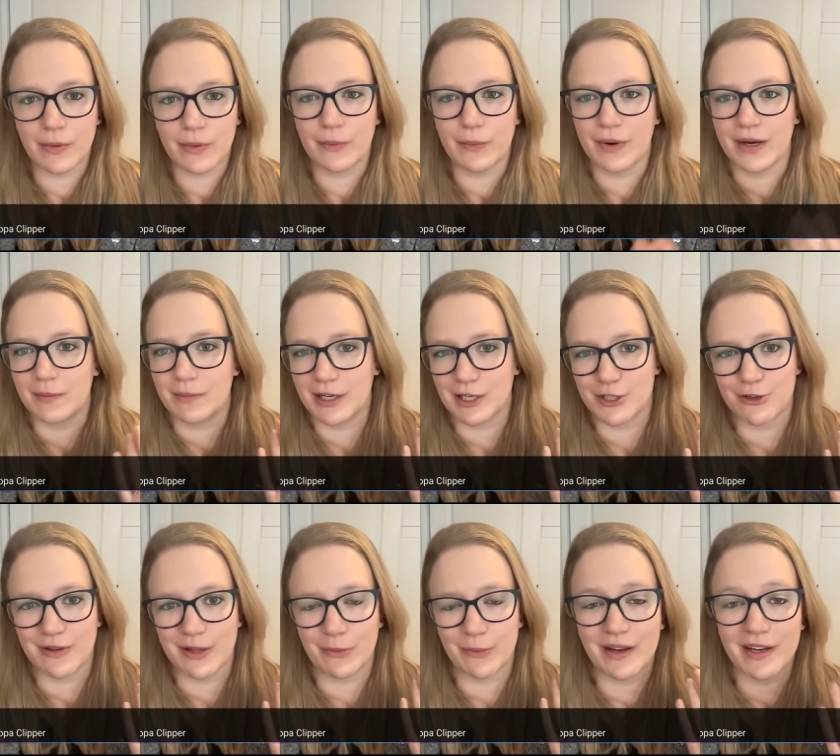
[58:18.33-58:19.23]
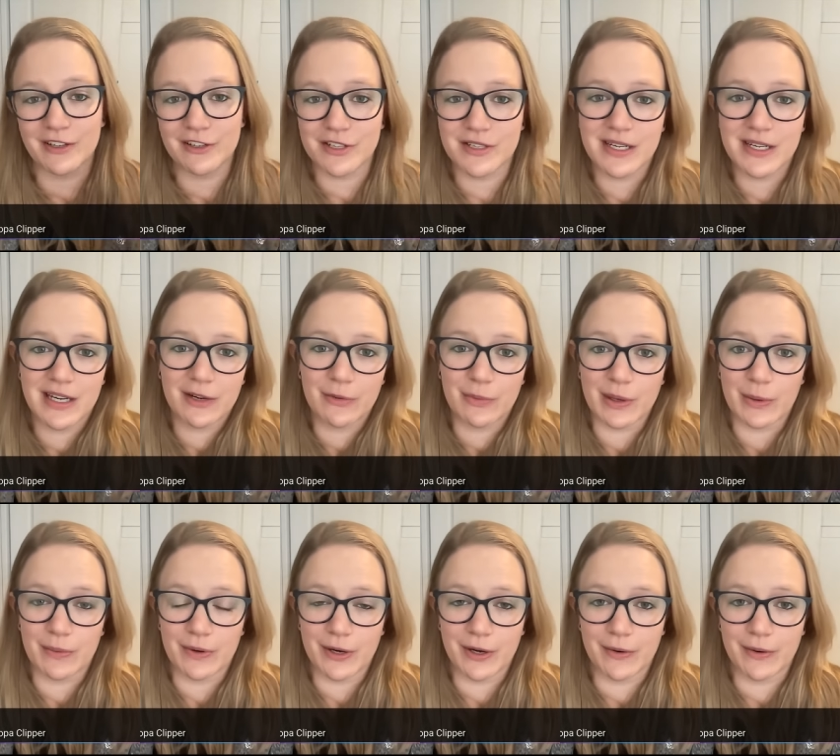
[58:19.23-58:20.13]
We want to make sure that we understand where
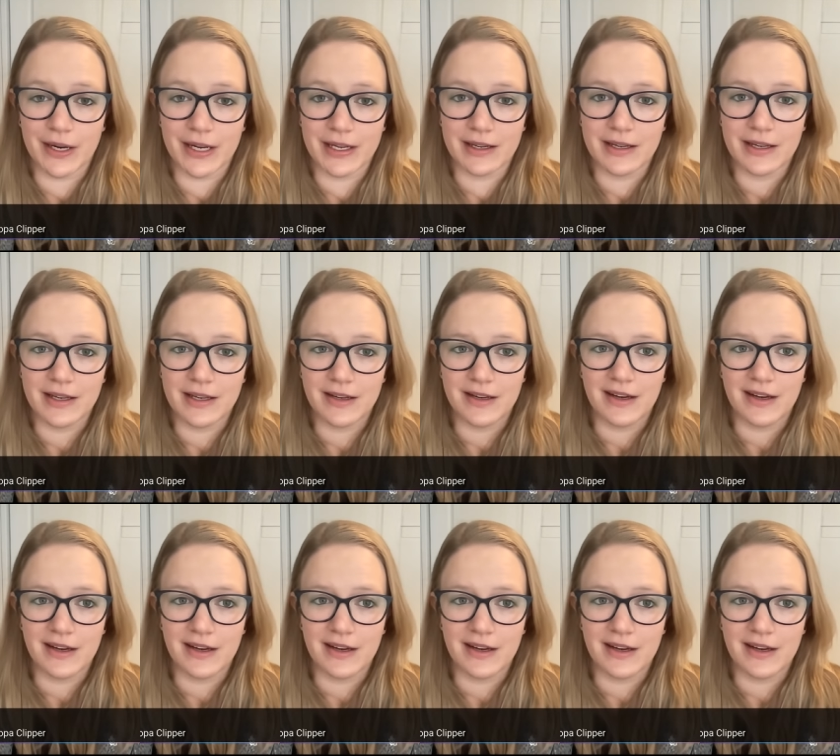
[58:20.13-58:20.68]
we're going